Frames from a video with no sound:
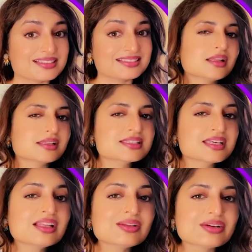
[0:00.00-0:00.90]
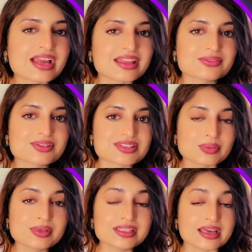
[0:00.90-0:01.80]
in. Let's take a look at the
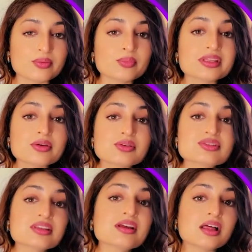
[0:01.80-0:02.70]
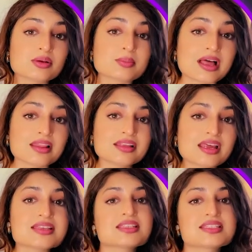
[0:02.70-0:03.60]
result we'd get without using the color
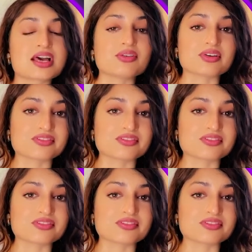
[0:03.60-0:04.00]
palette as a style